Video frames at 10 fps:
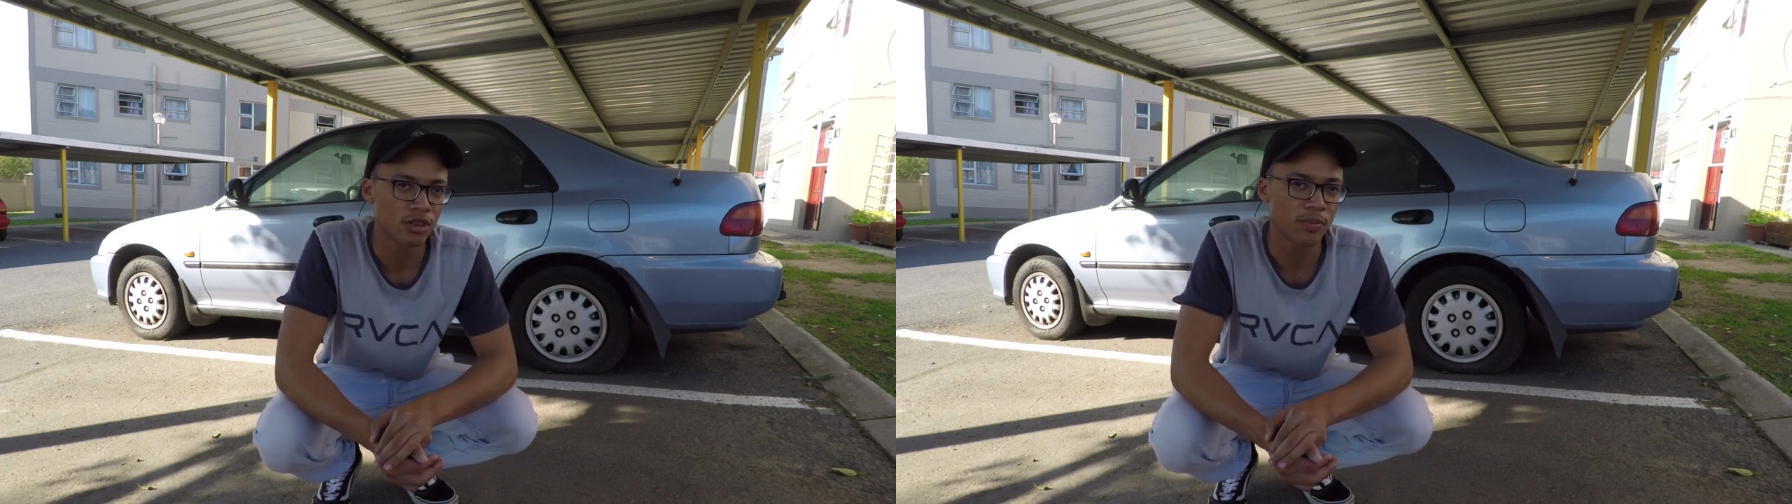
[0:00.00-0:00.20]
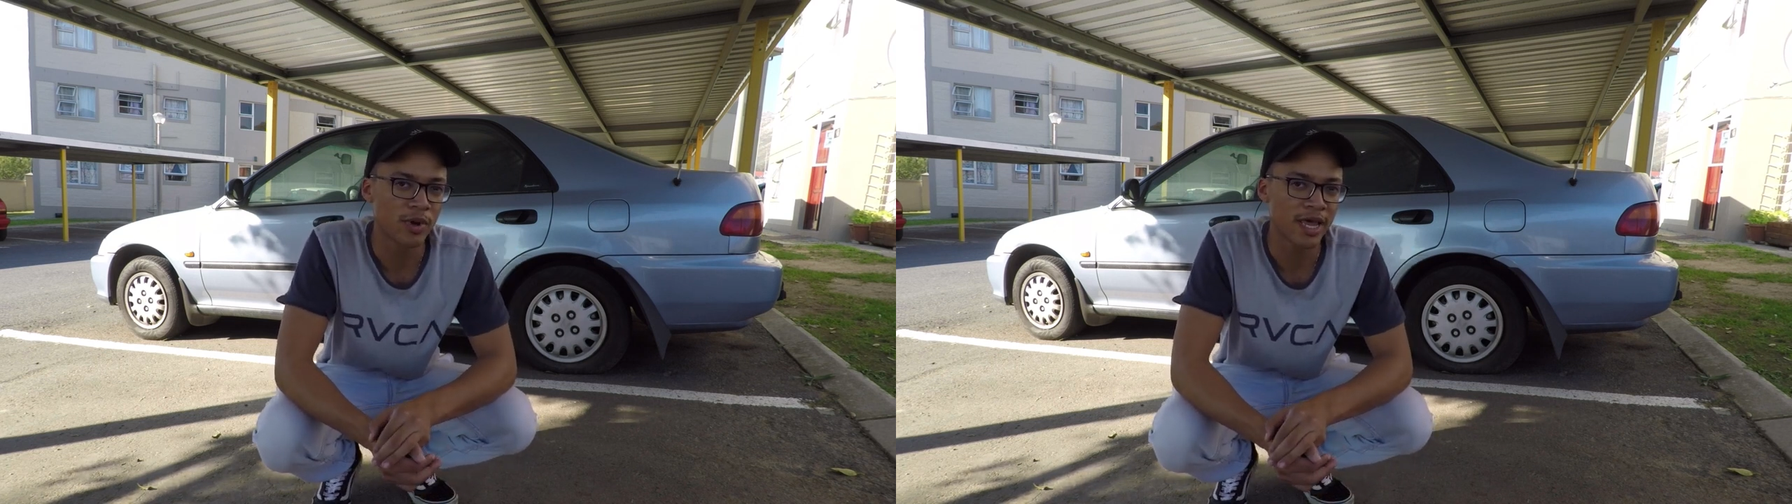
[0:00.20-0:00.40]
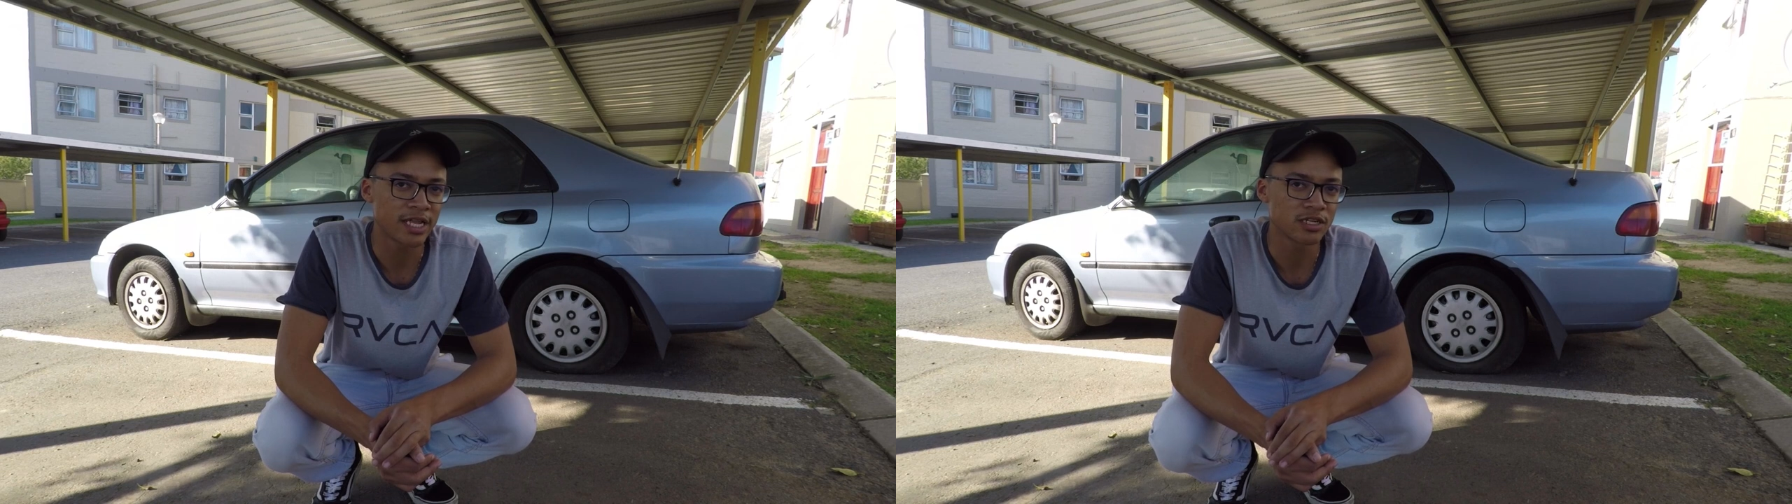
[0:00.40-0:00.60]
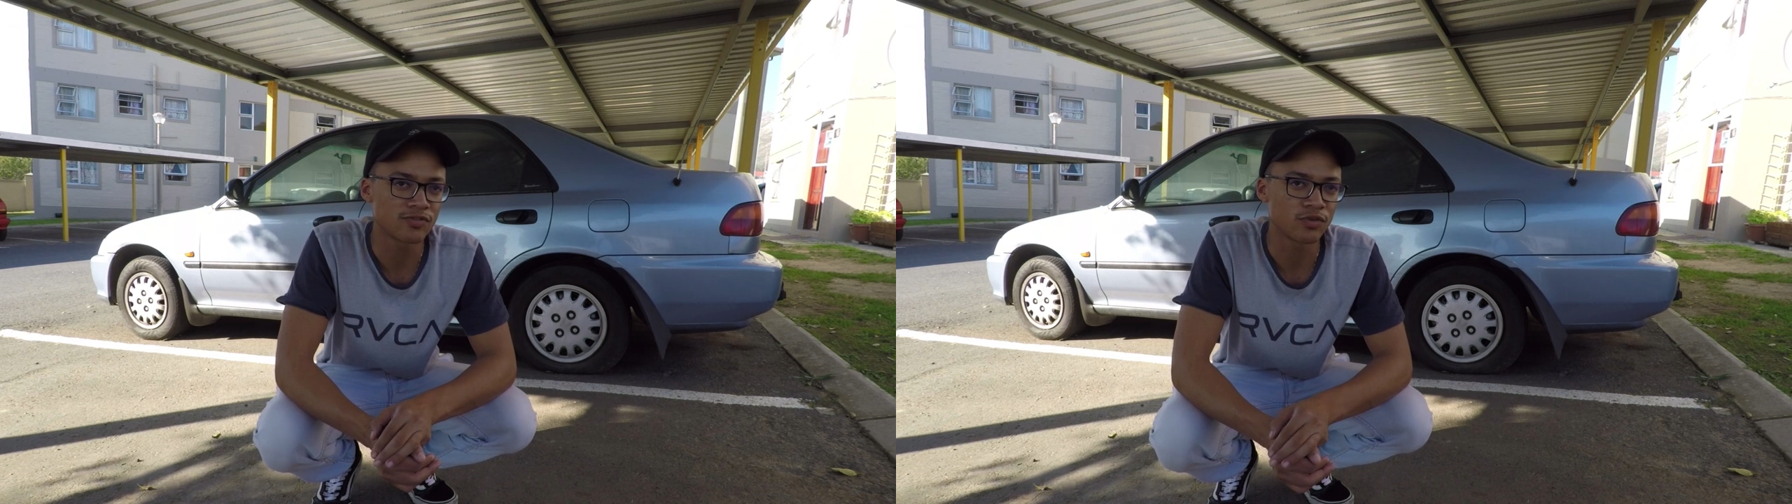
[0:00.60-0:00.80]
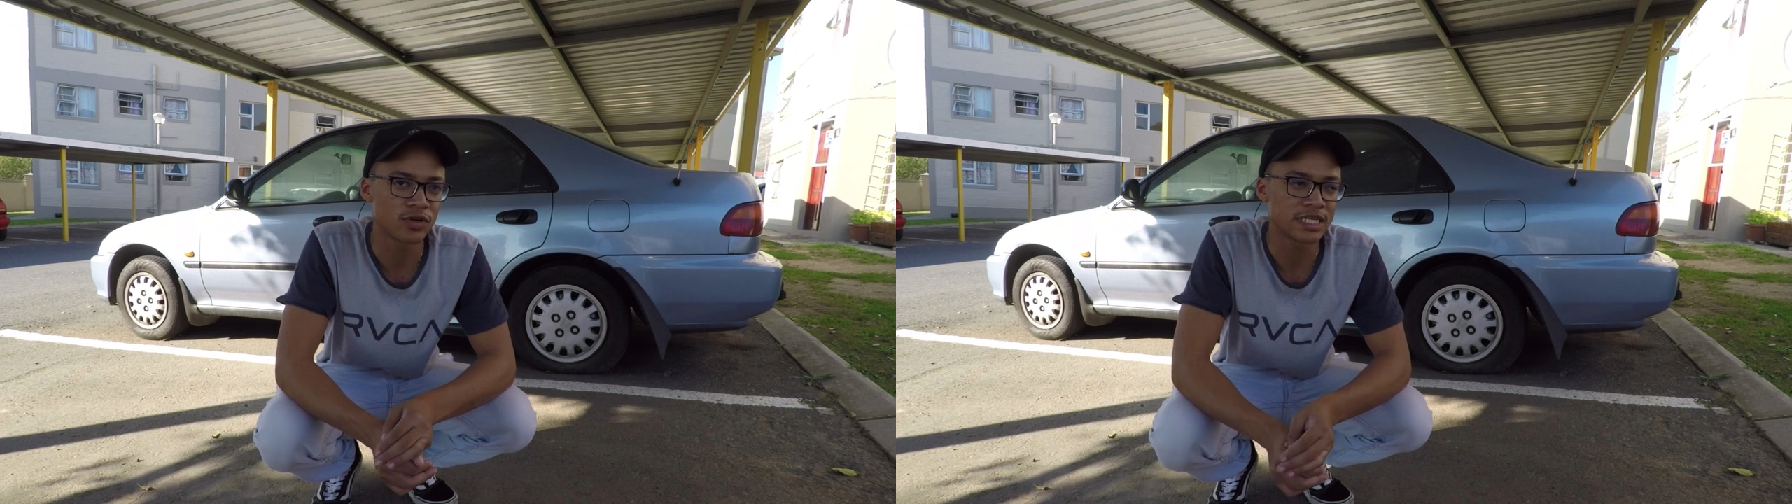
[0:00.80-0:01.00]
the plan
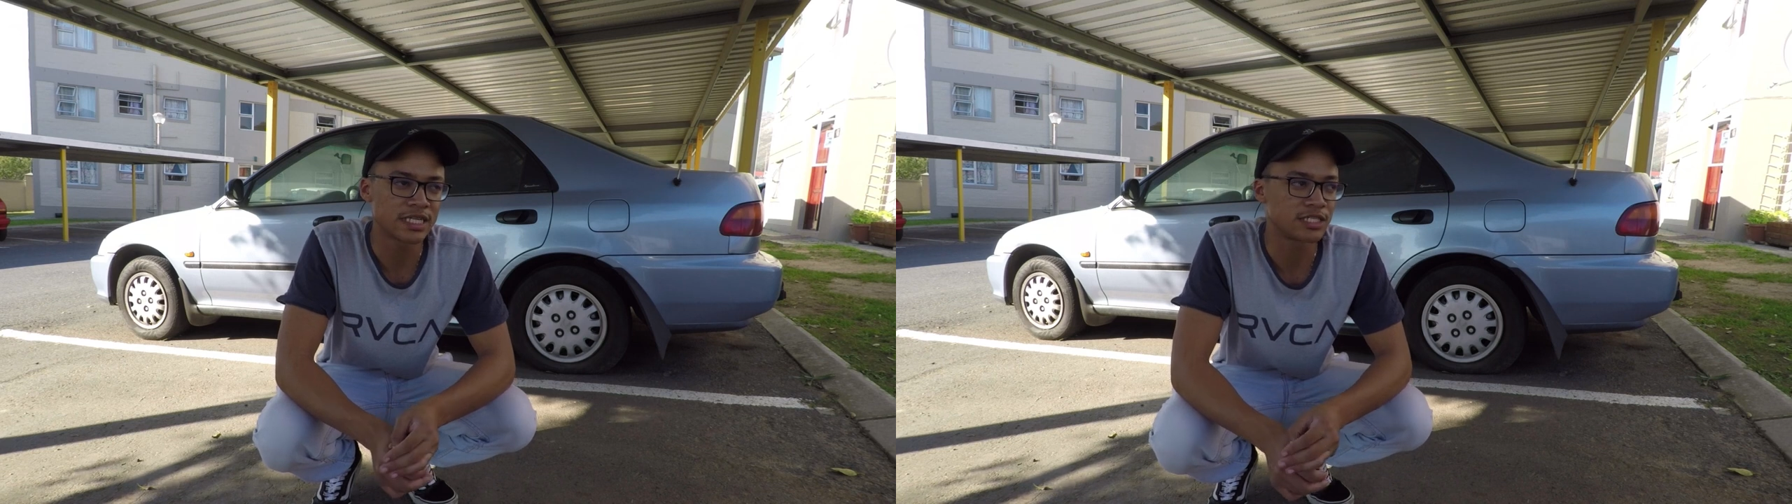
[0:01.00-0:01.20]
for it